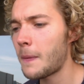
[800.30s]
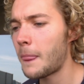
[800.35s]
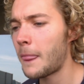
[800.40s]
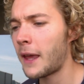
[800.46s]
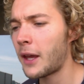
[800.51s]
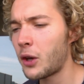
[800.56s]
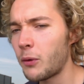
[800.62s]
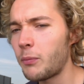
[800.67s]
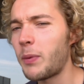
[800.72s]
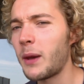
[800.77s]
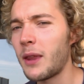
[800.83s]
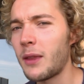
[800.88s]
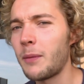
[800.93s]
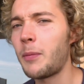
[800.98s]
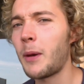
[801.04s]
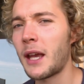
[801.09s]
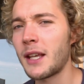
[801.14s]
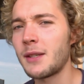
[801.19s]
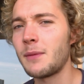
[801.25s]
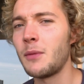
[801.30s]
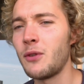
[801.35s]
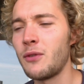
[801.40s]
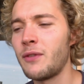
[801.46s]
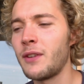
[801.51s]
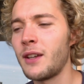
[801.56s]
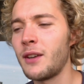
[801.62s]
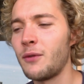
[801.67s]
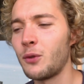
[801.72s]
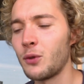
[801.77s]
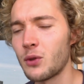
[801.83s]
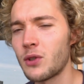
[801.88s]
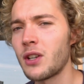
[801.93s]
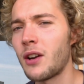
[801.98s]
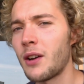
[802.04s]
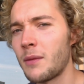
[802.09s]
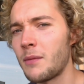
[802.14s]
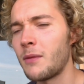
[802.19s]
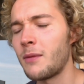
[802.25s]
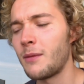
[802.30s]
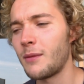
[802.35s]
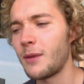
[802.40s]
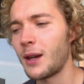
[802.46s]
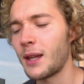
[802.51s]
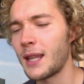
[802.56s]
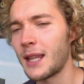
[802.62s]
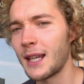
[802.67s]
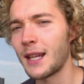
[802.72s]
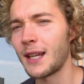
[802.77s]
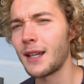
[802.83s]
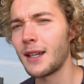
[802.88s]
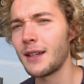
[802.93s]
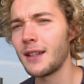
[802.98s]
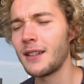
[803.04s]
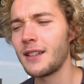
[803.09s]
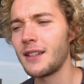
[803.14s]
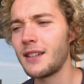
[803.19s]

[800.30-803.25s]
It could be the best movie of all time, I think.